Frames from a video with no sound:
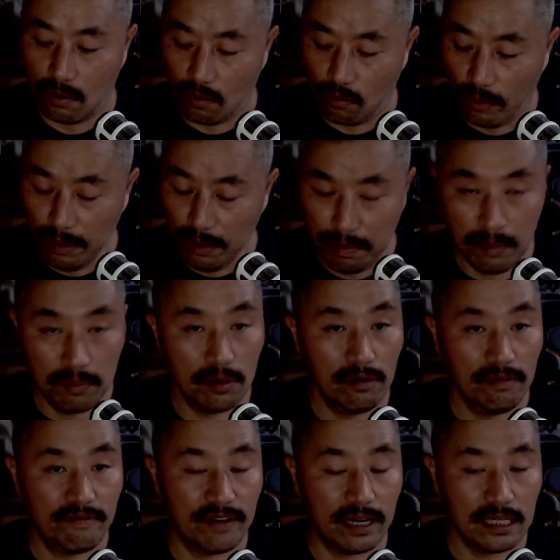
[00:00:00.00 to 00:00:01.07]
When people
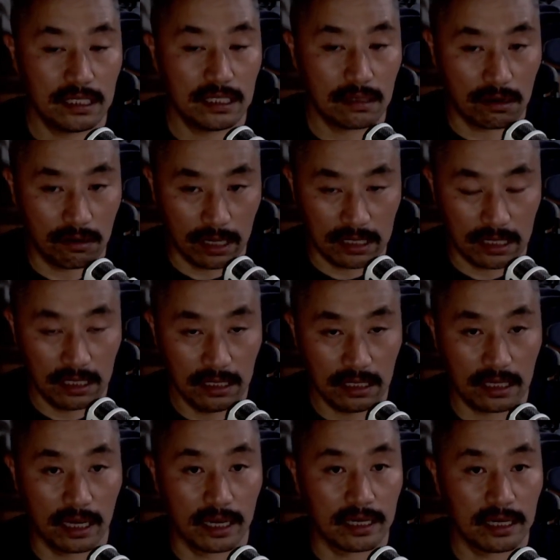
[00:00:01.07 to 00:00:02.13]
face crisis,
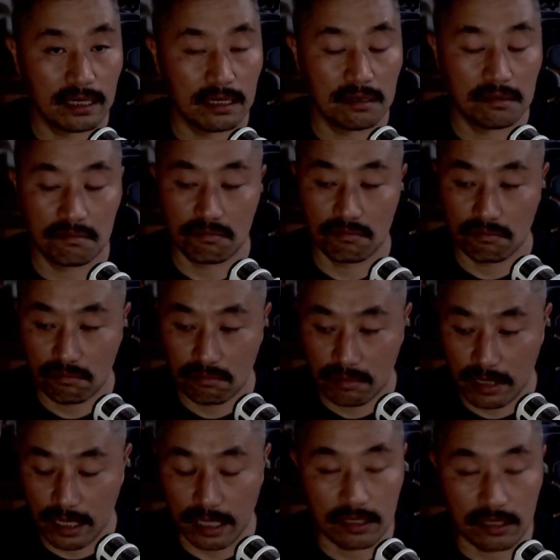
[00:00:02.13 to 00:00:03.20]
they
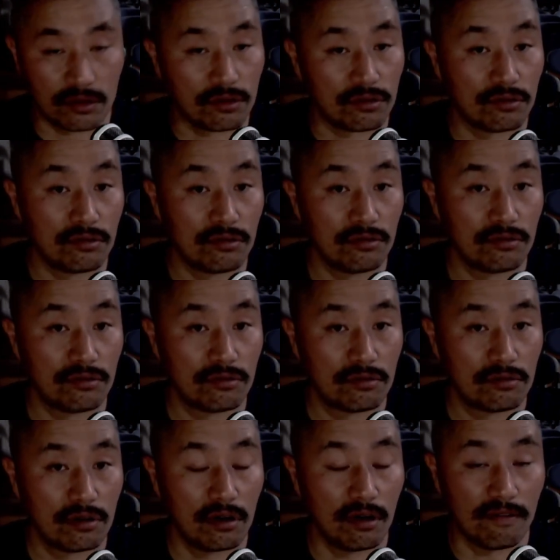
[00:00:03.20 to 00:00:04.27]
tend to
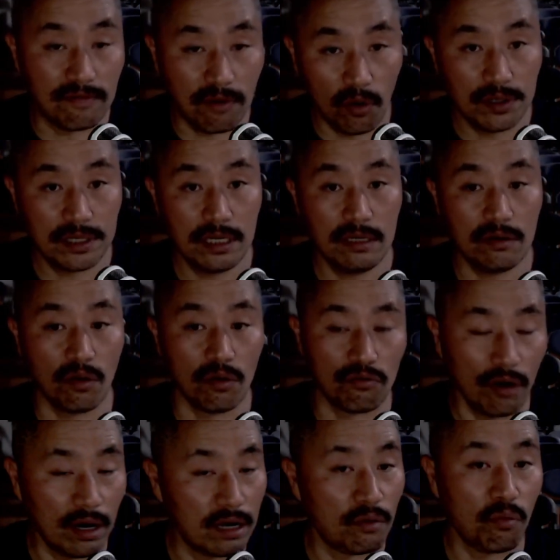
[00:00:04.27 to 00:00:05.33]
avoid it or
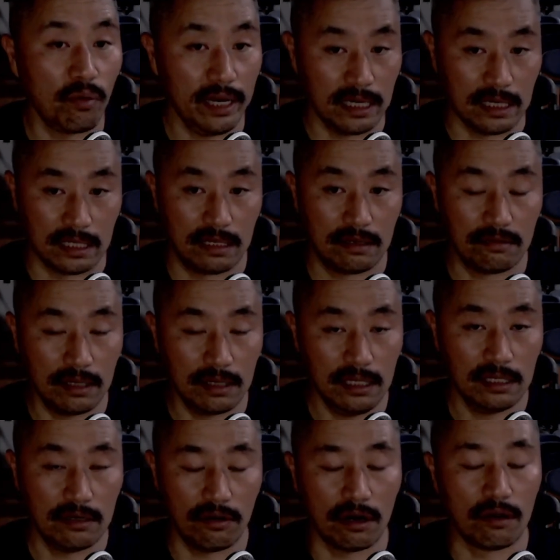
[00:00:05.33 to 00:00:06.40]
run away, right?
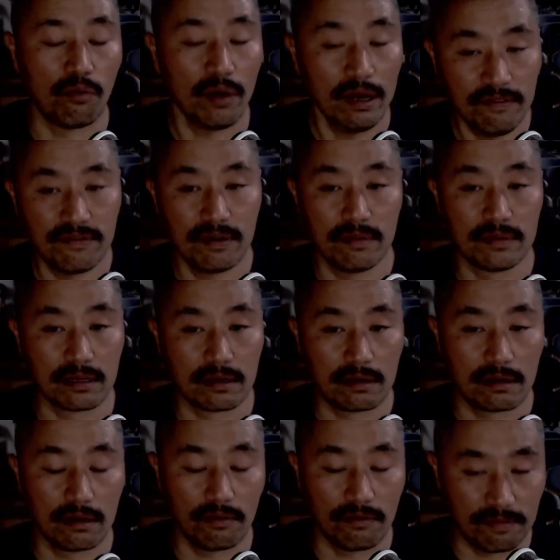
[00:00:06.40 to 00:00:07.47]
Run away from the
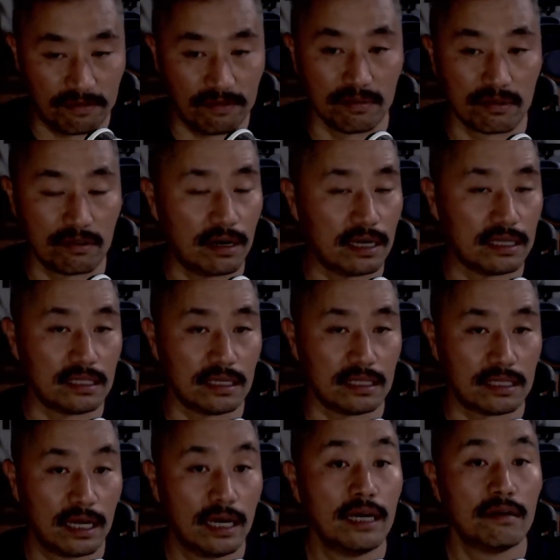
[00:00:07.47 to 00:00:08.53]
from crisis.
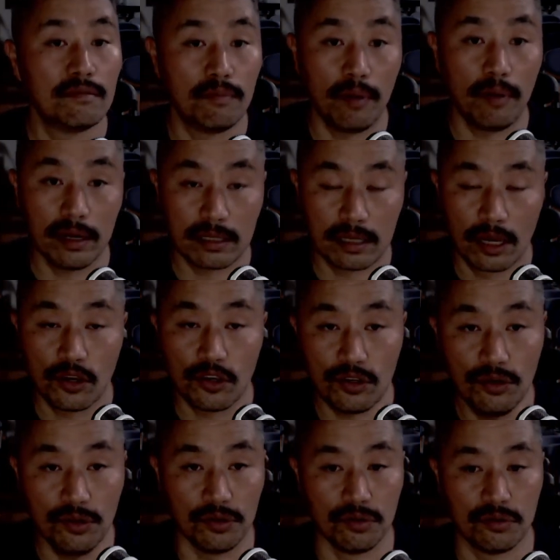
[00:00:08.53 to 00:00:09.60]
But
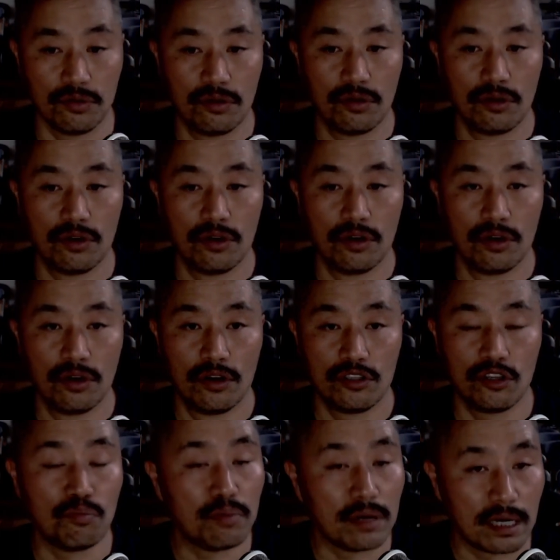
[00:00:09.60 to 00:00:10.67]
you
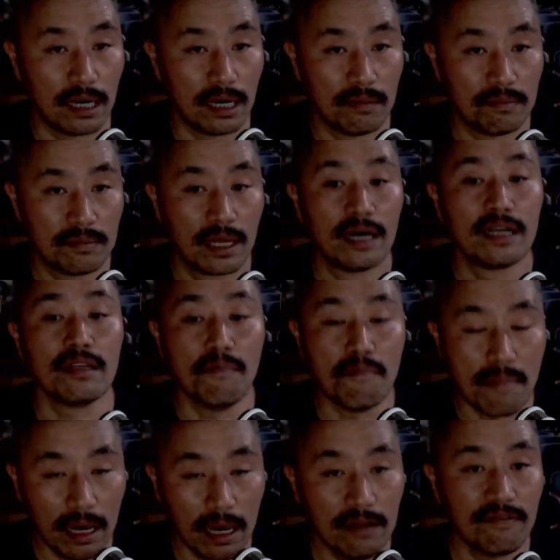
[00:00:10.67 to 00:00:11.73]
should become the
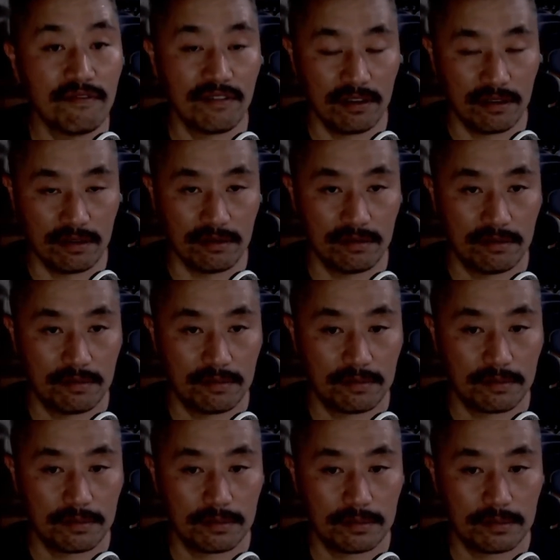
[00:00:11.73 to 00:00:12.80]
main figure,
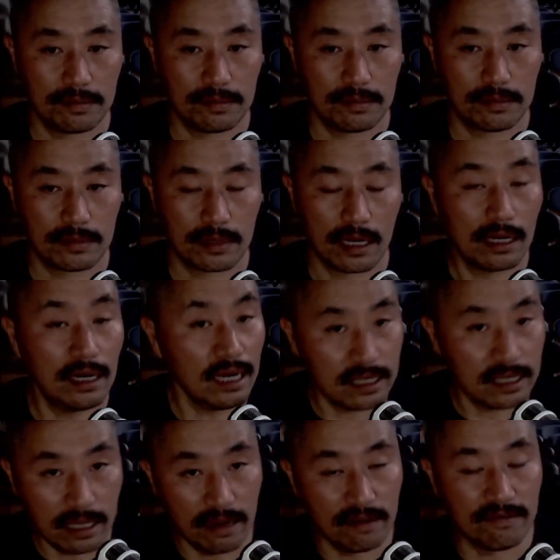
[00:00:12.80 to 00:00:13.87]
like
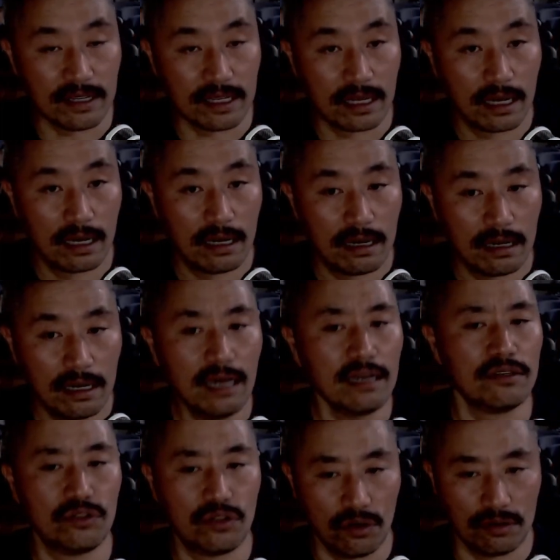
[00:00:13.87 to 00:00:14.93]
David, like
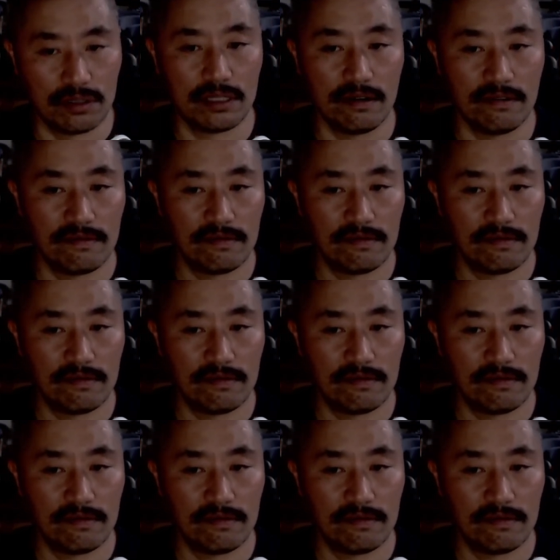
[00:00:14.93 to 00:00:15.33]
Joseph.